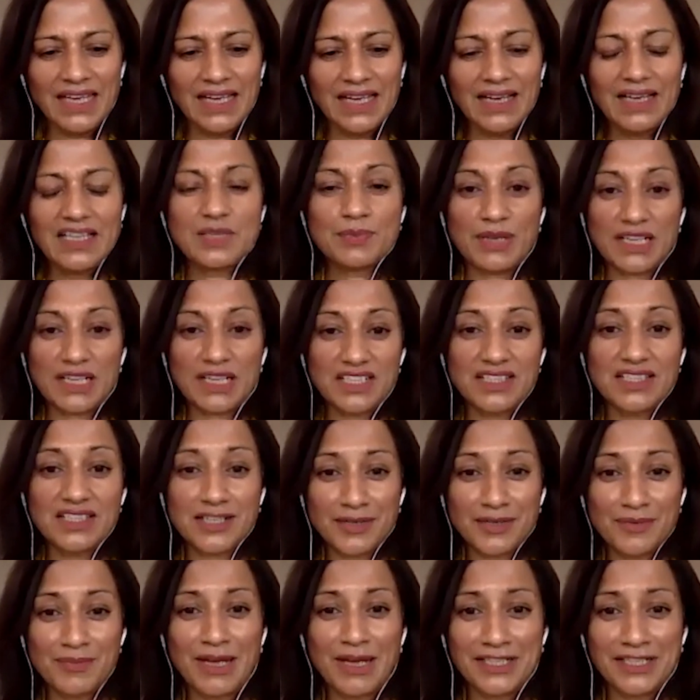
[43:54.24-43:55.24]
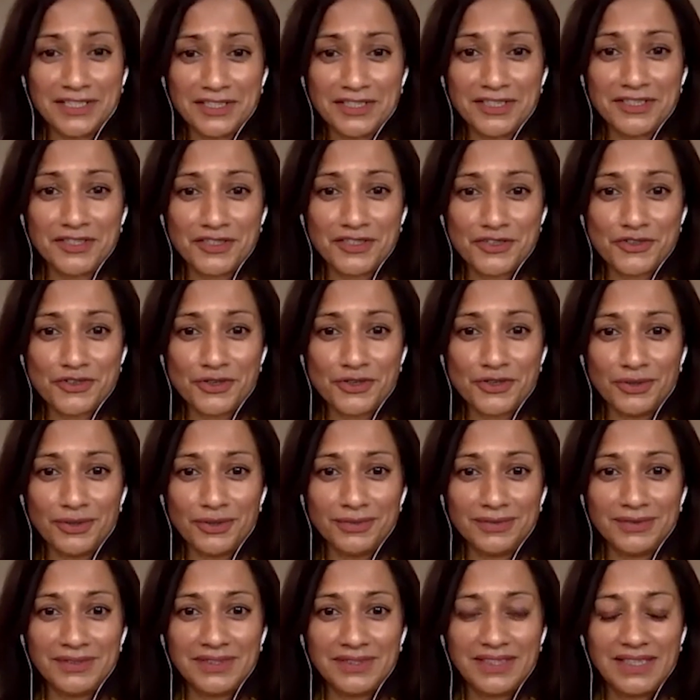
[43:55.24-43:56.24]
It's back to this command and control.
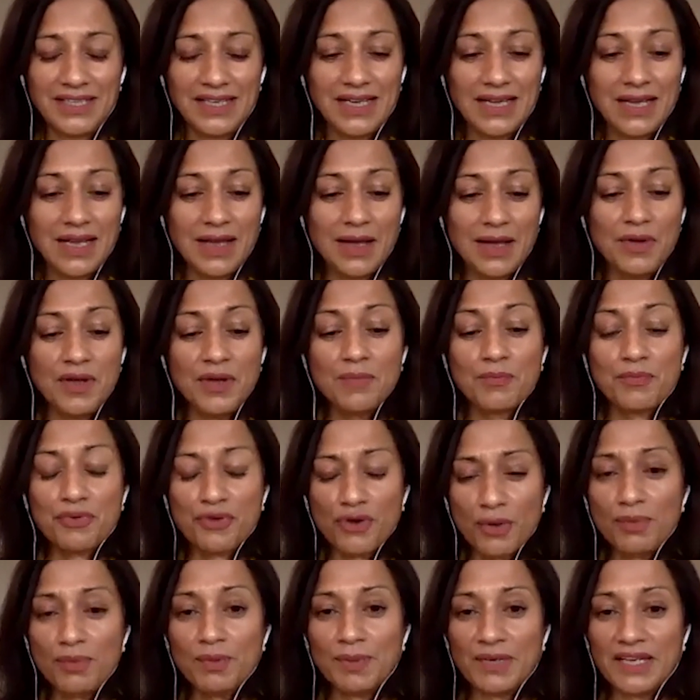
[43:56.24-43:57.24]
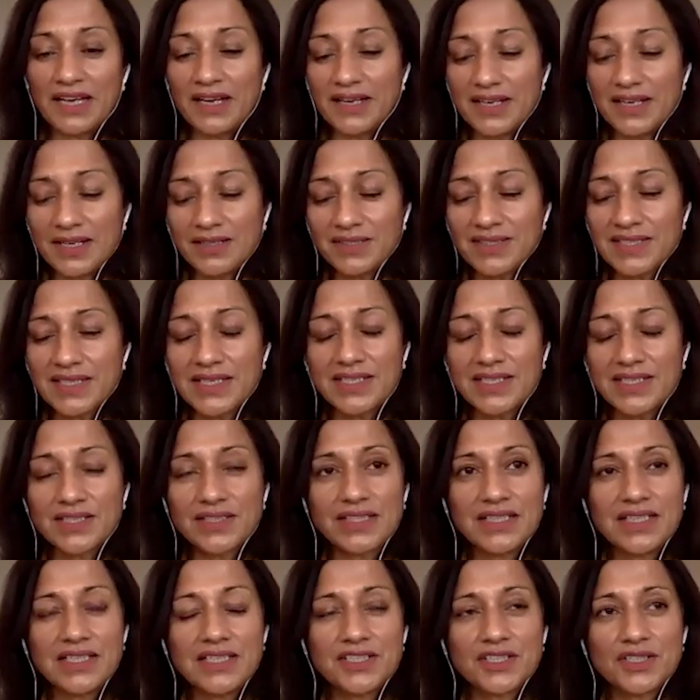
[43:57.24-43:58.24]
Probably, and I'll say to the
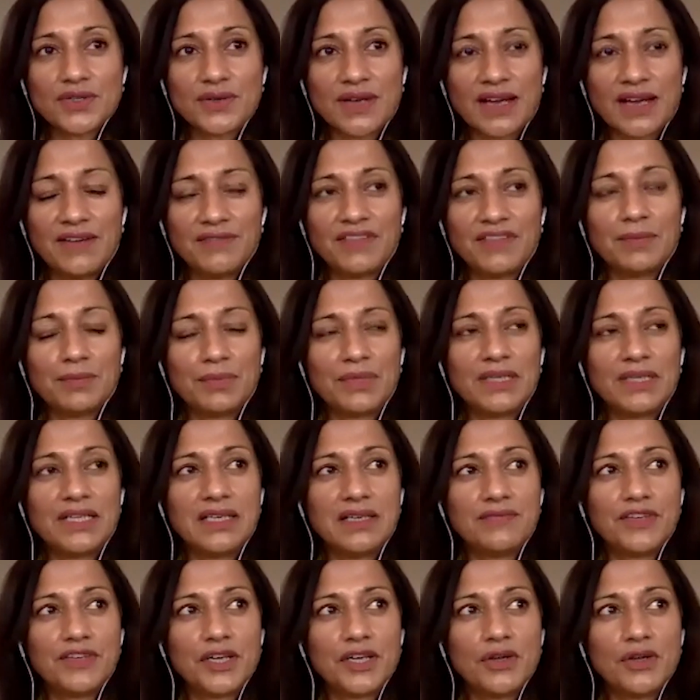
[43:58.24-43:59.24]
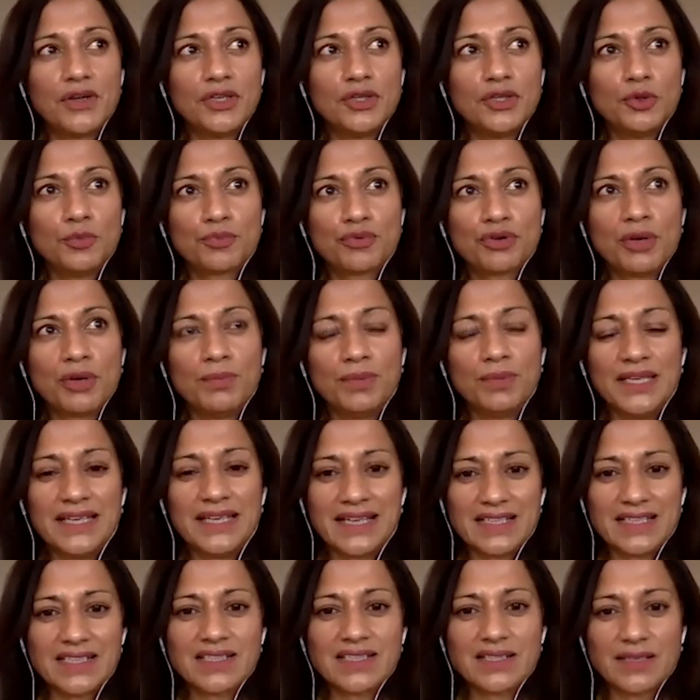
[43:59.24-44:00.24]
leaders who have that belief, you know, you'll probably
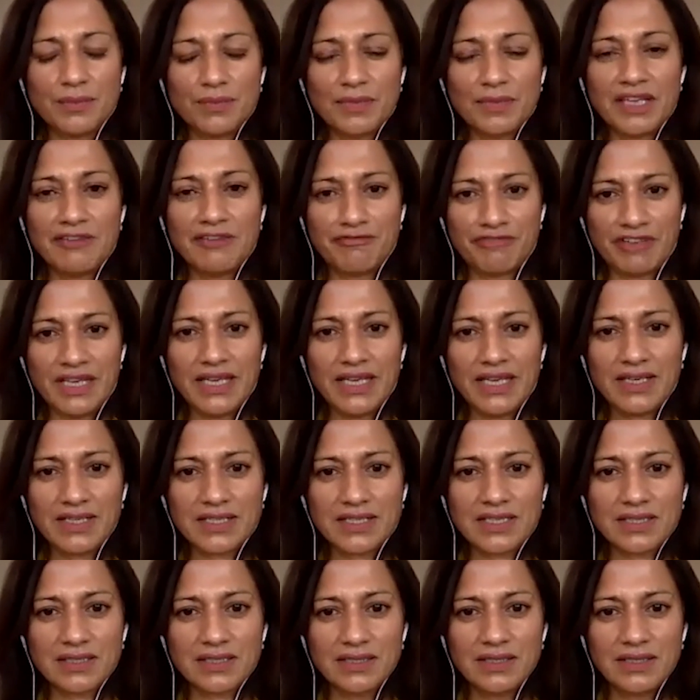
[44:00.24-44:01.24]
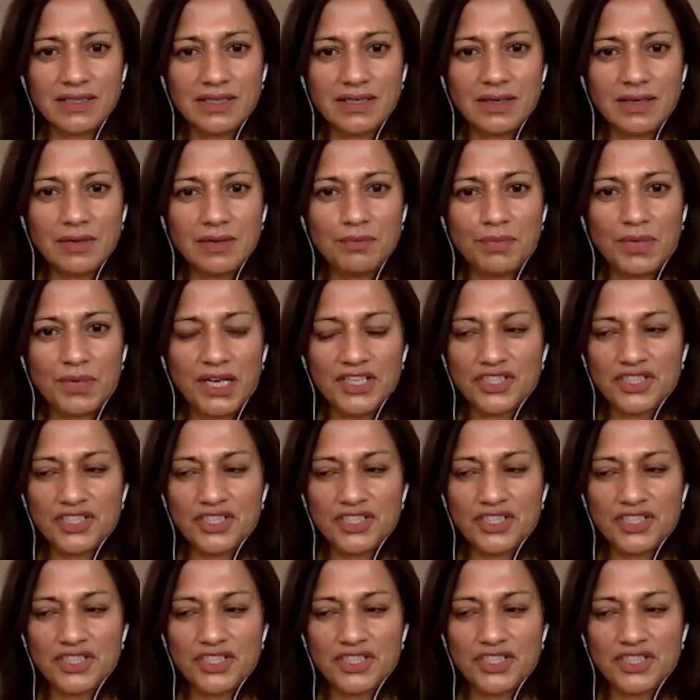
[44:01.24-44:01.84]
get some effect by